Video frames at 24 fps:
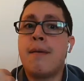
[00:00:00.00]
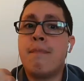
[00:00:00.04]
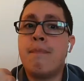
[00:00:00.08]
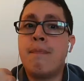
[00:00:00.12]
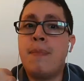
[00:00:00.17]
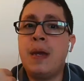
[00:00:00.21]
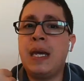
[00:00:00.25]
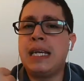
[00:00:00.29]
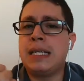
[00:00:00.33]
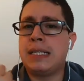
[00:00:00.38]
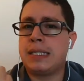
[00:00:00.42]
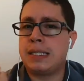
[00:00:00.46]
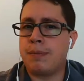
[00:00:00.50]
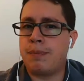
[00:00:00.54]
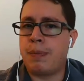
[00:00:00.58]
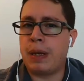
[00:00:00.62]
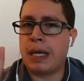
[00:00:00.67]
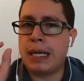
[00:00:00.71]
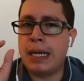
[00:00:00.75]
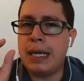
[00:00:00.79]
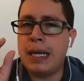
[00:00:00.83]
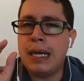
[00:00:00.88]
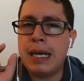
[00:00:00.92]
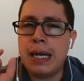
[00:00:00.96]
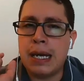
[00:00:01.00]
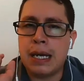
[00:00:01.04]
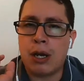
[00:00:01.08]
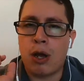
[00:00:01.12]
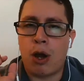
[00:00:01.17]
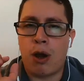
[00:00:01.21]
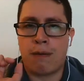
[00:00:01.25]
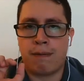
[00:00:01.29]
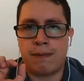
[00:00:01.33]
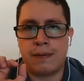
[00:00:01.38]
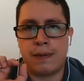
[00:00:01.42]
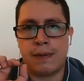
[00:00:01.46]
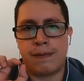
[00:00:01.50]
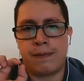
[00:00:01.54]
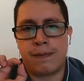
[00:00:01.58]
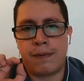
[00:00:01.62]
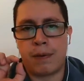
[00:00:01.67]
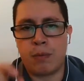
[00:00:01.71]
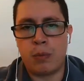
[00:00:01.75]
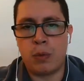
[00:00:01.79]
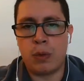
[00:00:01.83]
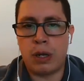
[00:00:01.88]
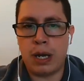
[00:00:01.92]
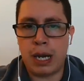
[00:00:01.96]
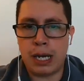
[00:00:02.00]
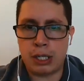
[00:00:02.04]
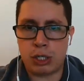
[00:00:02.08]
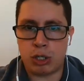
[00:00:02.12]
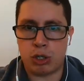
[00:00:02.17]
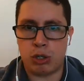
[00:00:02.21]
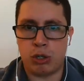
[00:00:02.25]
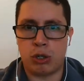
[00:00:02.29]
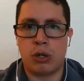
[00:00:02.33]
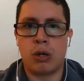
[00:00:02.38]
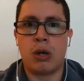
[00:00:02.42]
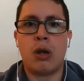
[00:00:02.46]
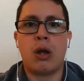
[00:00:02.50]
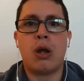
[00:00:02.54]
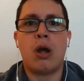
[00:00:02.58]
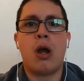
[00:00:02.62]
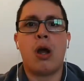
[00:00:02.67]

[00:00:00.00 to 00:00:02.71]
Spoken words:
be the beginning of the formulation